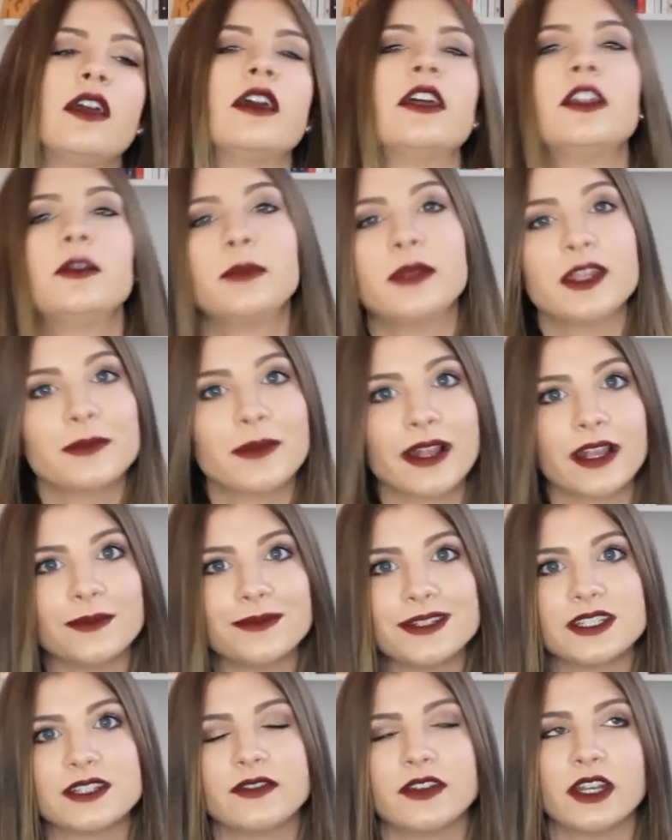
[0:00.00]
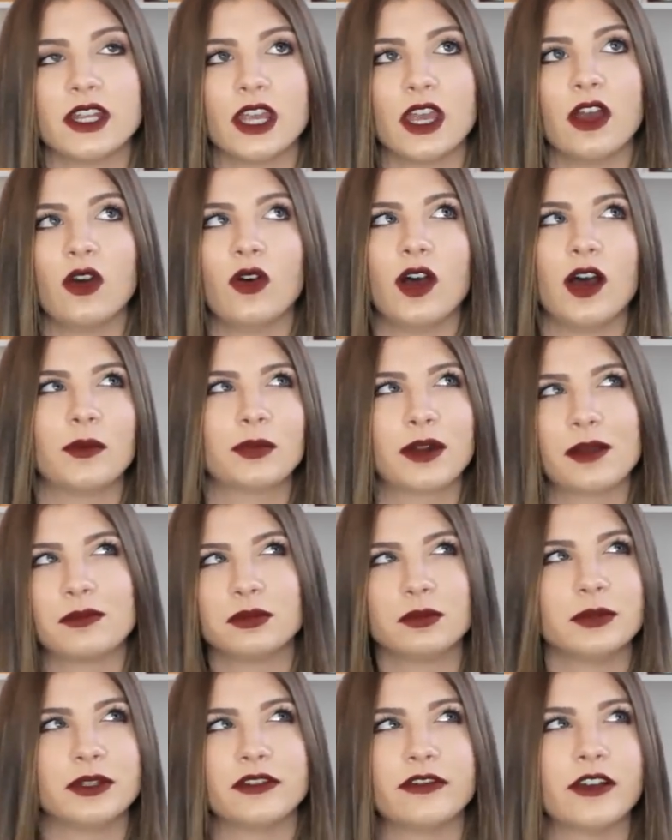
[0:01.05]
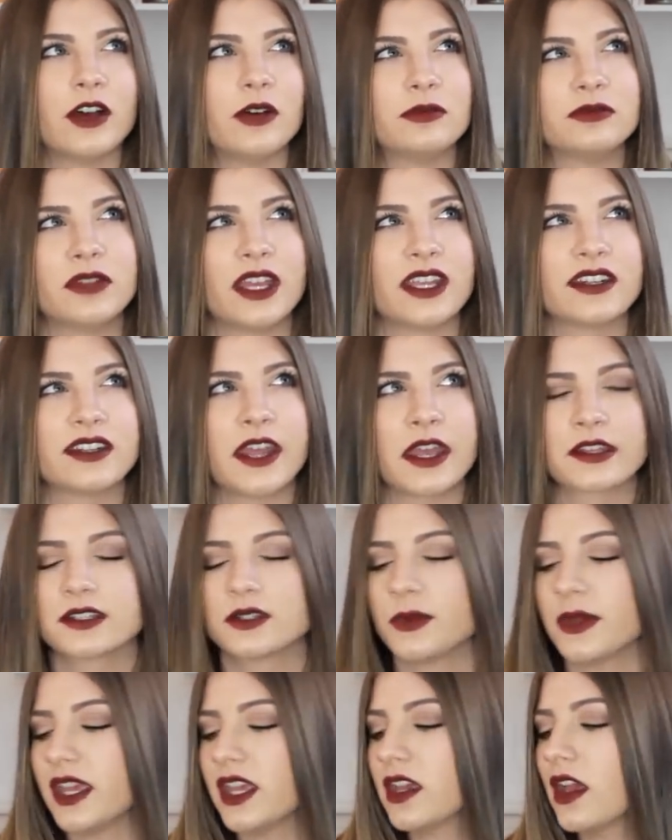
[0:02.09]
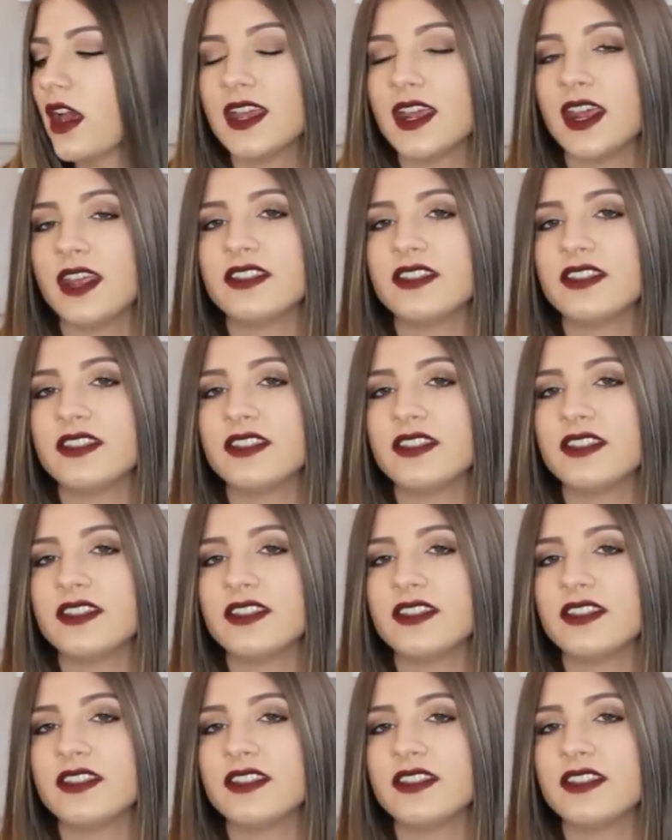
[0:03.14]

It'll be in my empties video. I'll probably film like next week.